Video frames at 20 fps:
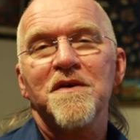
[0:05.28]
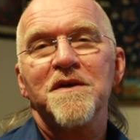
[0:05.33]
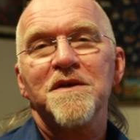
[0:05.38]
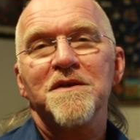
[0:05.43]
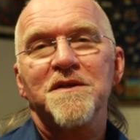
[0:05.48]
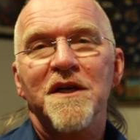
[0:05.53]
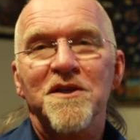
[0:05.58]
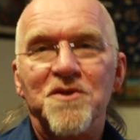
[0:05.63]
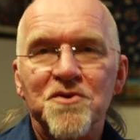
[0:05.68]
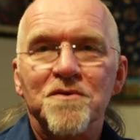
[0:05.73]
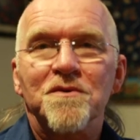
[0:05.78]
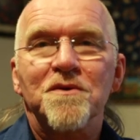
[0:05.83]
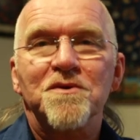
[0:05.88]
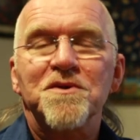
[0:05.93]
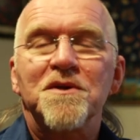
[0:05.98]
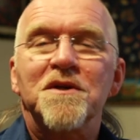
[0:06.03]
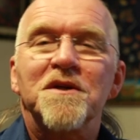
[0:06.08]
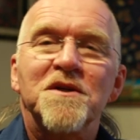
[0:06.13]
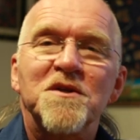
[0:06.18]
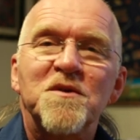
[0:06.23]
years
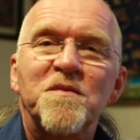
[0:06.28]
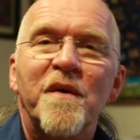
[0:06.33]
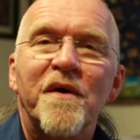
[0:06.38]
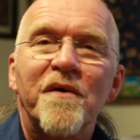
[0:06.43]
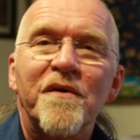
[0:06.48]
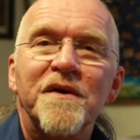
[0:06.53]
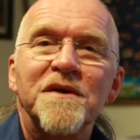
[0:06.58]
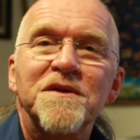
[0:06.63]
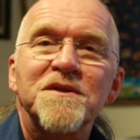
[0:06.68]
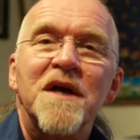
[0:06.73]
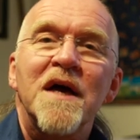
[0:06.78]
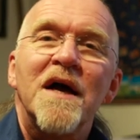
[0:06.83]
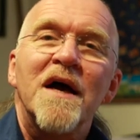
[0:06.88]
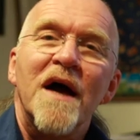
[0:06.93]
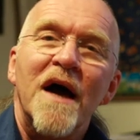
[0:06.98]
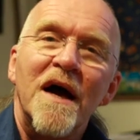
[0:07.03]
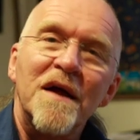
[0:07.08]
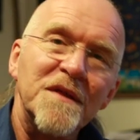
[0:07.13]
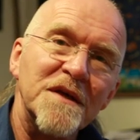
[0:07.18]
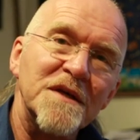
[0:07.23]
astrological experience,
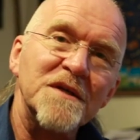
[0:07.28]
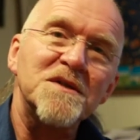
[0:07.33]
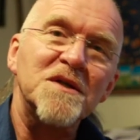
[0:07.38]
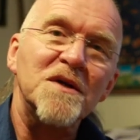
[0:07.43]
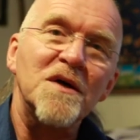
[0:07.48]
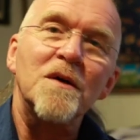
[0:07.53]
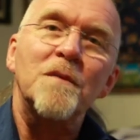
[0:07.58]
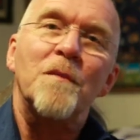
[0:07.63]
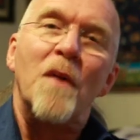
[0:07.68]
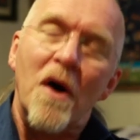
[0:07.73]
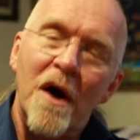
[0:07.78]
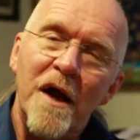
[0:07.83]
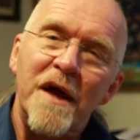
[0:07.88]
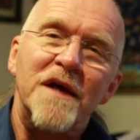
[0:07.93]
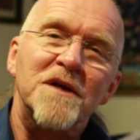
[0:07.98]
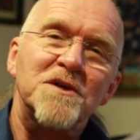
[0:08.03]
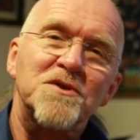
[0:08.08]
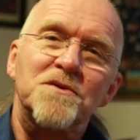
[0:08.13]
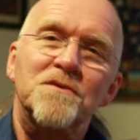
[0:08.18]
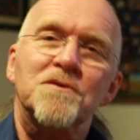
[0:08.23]
and these are my
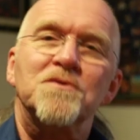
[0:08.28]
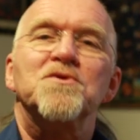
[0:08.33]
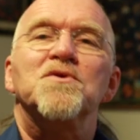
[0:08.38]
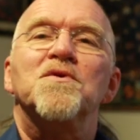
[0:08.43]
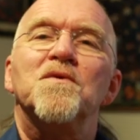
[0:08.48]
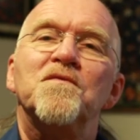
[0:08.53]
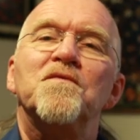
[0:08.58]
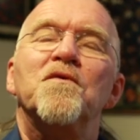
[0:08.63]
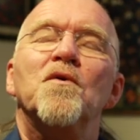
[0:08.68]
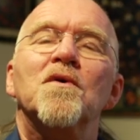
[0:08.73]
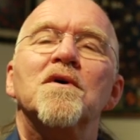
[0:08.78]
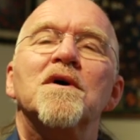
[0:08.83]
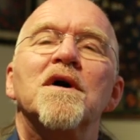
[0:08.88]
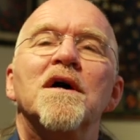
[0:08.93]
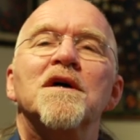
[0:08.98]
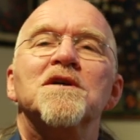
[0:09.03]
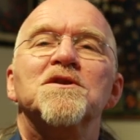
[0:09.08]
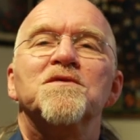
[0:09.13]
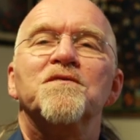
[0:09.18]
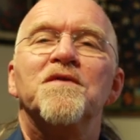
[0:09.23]
astrological
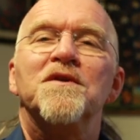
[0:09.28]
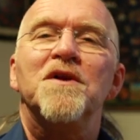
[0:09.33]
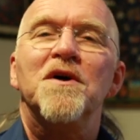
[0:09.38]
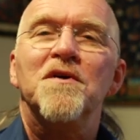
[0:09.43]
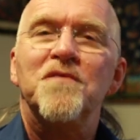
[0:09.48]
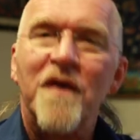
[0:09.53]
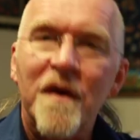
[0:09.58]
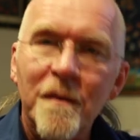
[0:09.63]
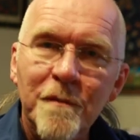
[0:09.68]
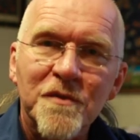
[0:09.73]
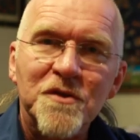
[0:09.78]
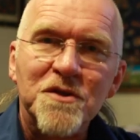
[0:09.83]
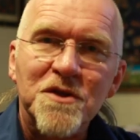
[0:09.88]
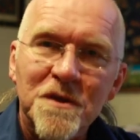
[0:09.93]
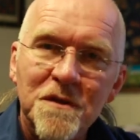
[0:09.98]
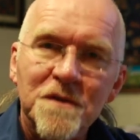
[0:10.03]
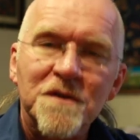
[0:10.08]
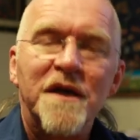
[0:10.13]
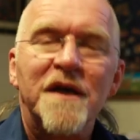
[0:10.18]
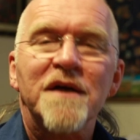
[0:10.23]
forecasts for November
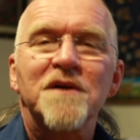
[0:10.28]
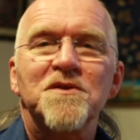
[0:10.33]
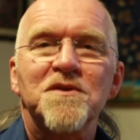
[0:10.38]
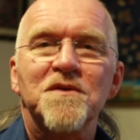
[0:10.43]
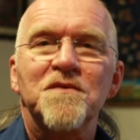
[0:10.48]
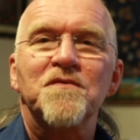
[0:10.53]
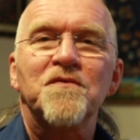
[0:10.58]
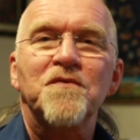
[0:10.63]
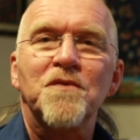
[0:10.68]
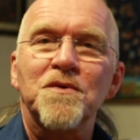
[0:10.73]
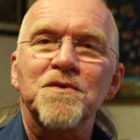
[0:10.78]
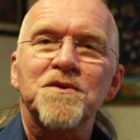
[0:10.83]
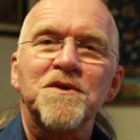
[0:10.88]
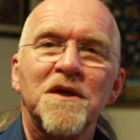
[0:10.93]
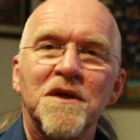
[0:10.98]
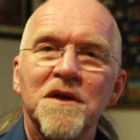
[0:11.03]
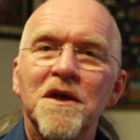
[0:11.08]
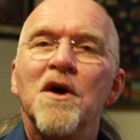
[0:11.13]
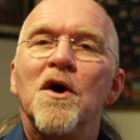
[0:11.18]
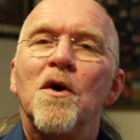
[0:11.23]

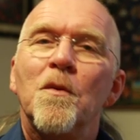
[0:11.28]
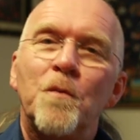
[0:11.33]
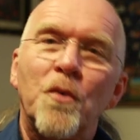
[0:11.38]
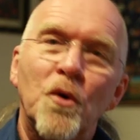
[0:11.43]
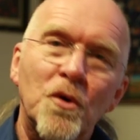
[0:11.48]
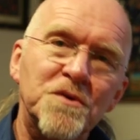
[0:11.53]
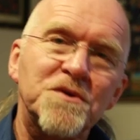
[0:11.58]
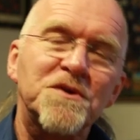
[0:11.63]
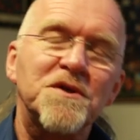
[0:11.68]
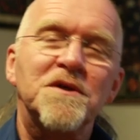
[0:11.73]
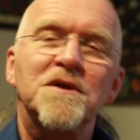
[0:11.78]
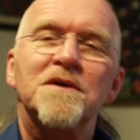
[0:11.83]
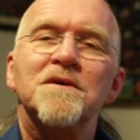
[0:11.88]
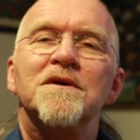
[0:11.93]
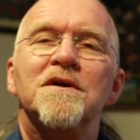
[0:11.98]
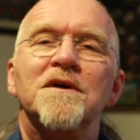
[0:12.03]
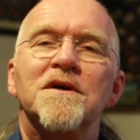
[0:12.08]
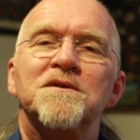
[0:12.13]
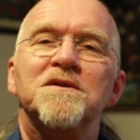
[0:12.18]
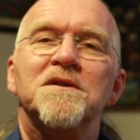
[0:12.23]
2014, brought to you
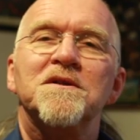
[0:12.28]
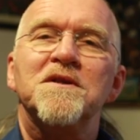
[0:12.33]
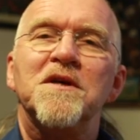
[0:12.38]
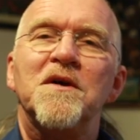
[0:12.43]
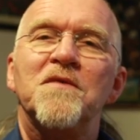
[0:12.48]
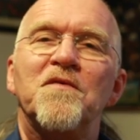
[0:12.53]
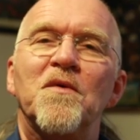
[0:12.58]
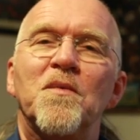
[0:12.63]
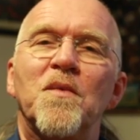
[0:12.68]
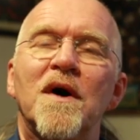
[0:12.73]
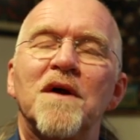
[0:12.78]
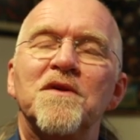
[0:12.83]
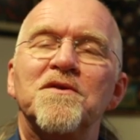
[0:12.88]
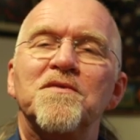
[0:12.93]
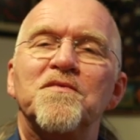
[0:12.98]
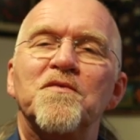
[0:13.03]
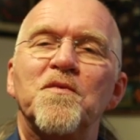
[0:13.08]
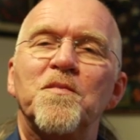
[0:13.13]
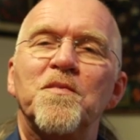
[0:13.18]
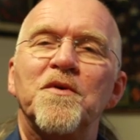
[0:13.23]
courtesy of the
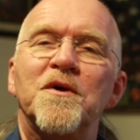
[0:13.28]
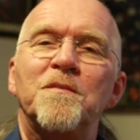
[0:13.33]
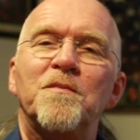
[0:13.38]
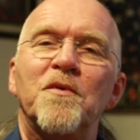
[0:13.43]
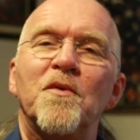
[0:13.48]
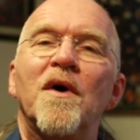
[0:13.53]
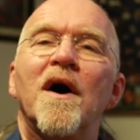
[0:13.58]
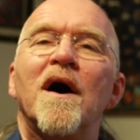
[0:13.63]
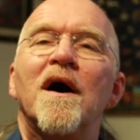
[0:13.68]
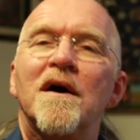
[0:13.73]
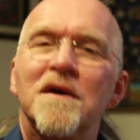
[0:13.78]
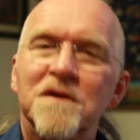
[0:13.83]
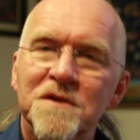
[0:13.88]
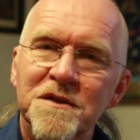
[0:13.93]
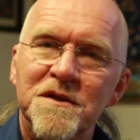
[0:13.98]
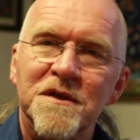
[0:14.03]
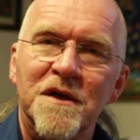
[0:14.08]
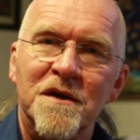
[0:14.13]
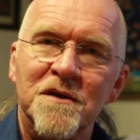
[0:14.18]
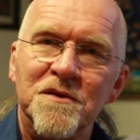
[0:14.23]
wonderful people at
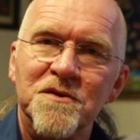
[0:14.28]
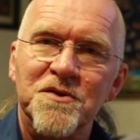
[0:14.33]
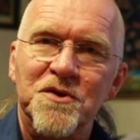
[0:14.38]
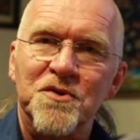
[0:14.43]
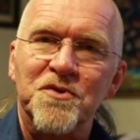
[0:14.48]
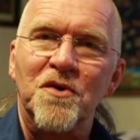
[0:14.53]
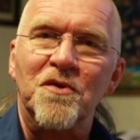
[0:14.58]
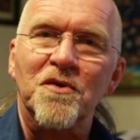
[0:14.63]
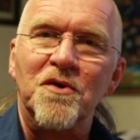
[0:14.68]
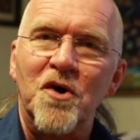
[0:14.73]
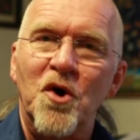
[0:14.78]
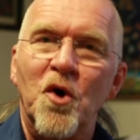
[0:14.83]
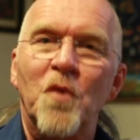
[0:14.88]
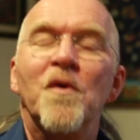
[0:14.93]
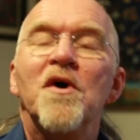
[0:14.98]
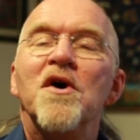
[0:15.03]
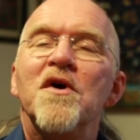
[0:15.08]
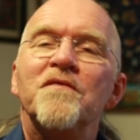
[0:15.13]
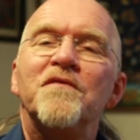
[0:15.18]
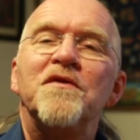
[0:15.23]

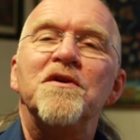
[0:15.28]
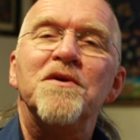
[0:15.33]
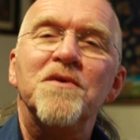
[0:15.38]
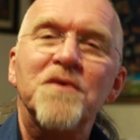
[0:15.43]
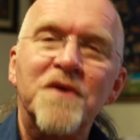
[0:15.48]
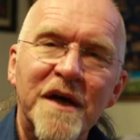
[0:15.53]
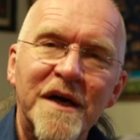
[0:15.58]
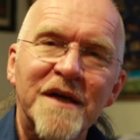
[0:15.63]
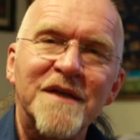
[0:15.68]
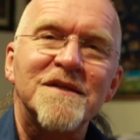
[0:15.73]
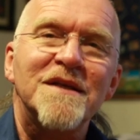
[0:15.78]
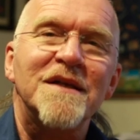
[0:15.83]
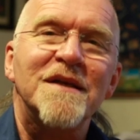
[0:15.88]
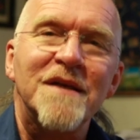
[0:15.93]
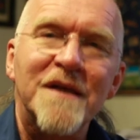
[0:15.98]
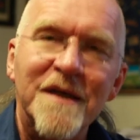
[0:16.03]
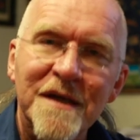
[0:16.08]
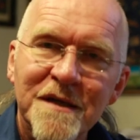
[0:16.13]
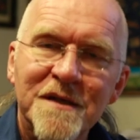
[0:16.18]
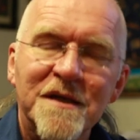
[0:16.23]
asktheanswer.com, the UK's
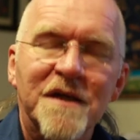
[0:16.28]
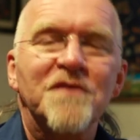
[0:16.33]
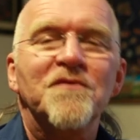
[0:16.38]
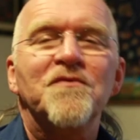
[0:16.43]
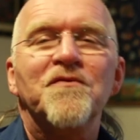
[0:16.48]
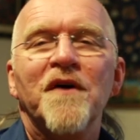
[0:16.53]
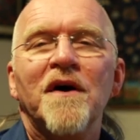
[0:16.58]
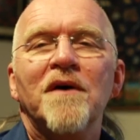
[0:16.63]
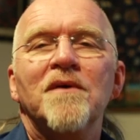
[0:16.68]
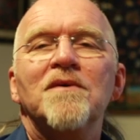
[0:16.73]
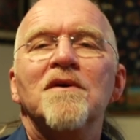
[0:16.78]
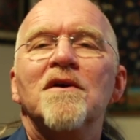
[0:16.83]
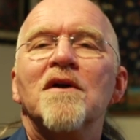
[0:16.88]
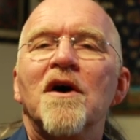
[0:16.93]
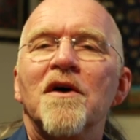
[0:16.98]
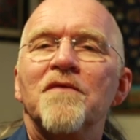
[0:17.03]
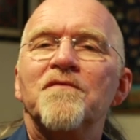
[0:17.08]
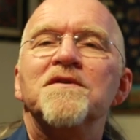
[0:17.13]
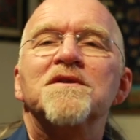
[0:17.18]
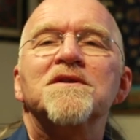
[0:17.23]
leading phone
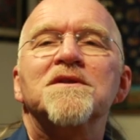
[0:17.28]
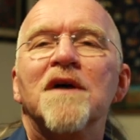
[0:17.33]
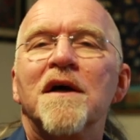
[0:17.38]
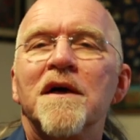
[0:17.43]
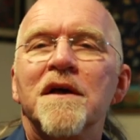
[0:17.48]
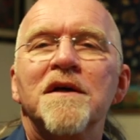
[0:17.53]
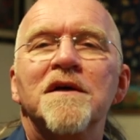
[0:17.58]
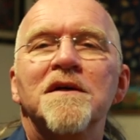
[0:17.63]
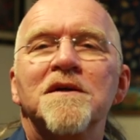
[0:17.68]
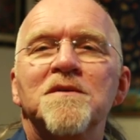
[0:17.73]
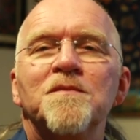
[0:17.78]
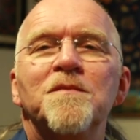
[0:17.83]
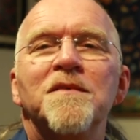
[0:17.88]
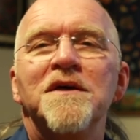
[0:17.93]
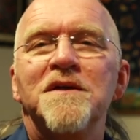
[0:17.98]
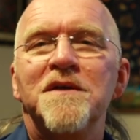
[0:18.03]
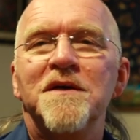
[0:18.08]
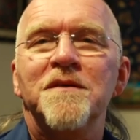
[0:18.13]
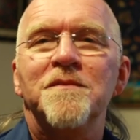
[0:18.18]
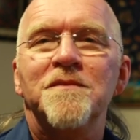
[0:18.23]
line for psychics,
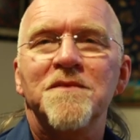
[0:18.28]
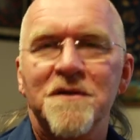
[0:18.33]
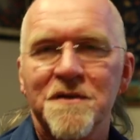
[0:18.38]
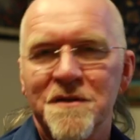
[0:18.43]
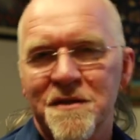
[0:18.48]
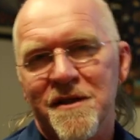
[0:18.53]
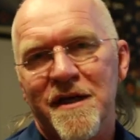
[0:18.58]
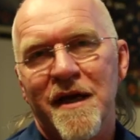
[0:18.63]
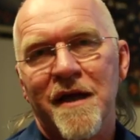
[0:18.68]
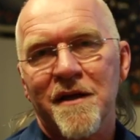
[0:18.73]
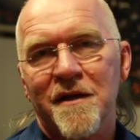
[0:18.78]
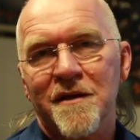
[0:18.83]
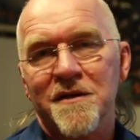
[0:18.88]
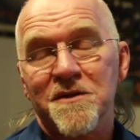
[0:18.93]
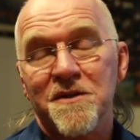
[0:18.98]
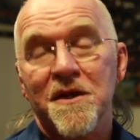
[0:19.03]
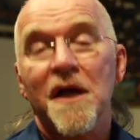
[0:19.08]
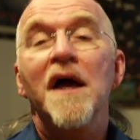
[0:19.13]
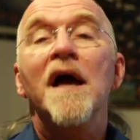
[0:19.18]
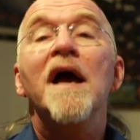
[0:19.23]
mediums and
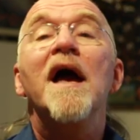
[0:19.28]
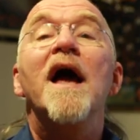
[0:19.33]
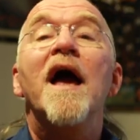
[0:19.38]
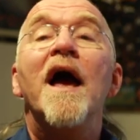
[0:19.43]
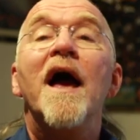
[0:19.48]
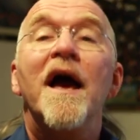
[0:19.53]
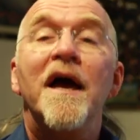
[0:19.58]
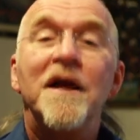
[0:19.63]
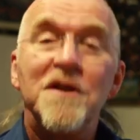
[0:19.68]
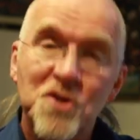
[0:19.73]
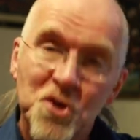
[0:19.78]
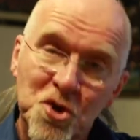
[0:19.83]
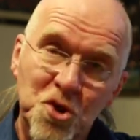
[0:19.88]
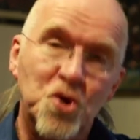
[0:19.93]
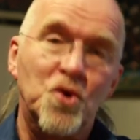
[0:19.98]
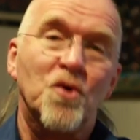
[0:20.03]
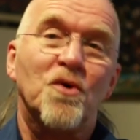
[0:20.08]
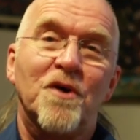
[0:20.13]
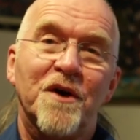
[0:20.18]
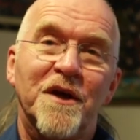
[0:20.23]
channelers.
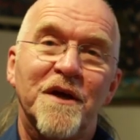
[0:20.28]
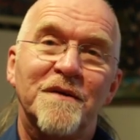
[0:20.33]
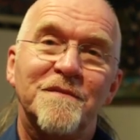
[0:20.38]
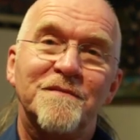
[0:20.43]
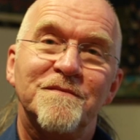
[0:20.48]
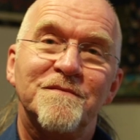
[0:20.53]
Enjoy.